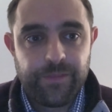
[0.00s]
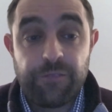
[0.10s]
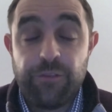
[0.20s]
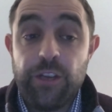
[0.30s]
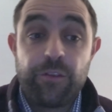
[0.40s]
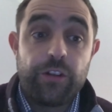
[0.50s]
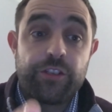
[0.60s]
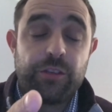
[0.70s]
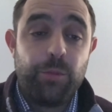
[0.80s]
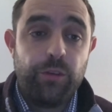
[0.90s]
If you've got
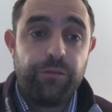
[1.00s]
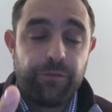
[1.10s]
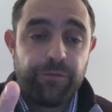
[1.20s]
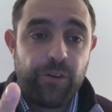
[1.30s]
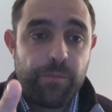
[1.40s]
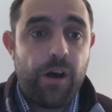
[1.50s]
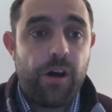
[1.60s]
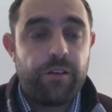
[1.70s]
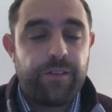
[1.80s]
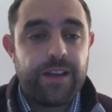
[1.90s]
to move from
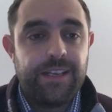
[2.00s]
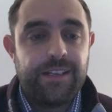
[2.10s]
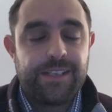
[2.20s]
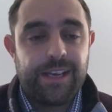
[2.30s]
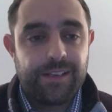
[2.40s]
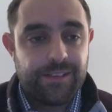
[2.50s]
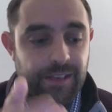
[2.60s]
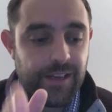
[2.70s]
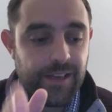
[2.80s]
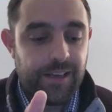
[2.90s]
RFID tags
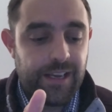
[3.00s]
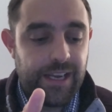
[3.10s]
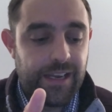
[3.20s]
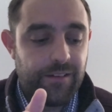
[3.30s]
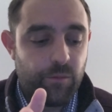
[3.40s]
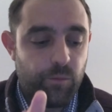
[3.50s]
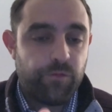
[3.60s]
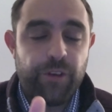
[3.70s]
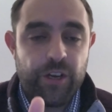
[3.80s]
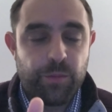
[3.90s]
in
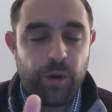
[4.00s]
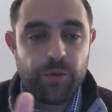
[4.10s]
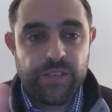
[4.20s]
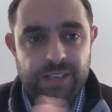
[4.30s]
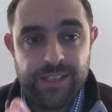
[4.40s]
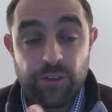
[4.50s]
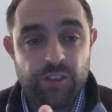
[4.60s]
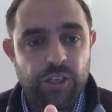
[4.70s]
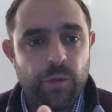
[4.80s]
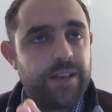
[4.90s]
fresh processing
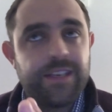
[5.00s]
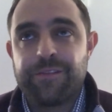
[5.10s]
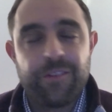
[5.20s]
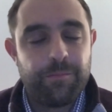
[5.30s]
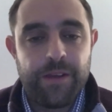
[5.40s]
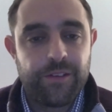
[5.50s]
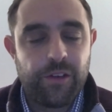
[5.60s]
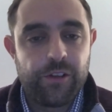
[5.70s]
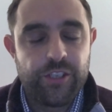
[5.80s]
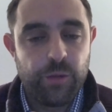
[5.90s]
to a different
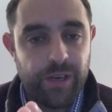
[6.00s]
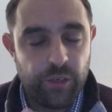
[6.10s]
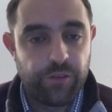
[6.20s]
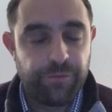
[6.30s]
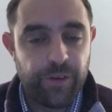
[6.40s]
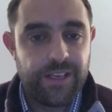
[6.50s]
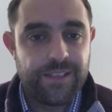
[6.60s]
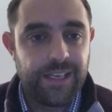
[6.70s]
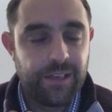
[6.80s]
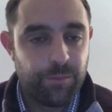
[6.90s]
methodology when you're
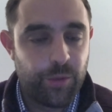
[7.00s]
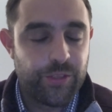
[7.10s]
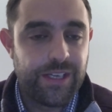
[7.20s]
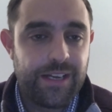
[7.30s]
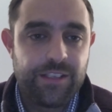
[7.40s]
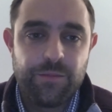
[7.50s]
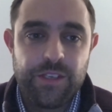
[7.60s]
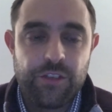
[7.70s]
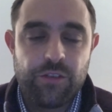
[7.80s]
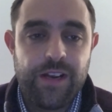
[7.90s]
freezing and putting items
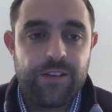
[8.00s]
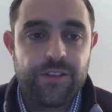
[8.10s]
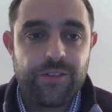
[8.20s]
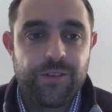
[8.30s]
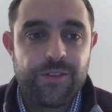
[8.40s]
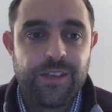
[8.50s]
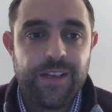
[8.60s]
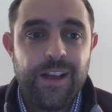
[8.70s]
into cryostores,